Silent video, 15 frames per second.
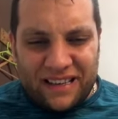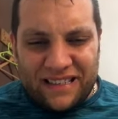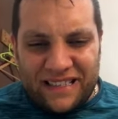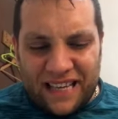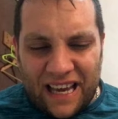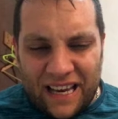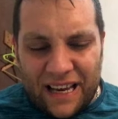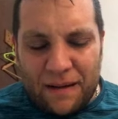
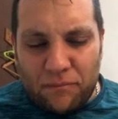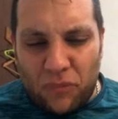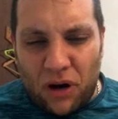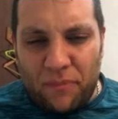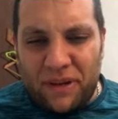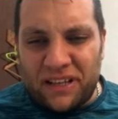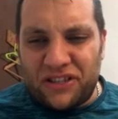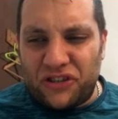take a
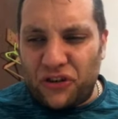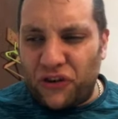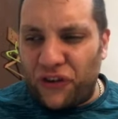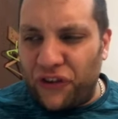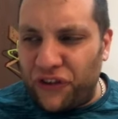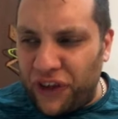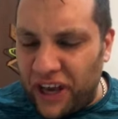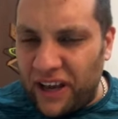moment to
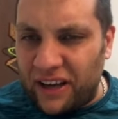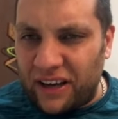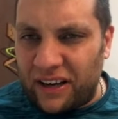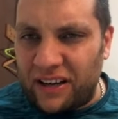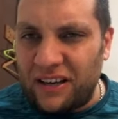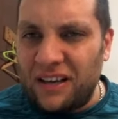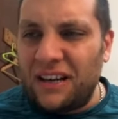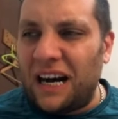think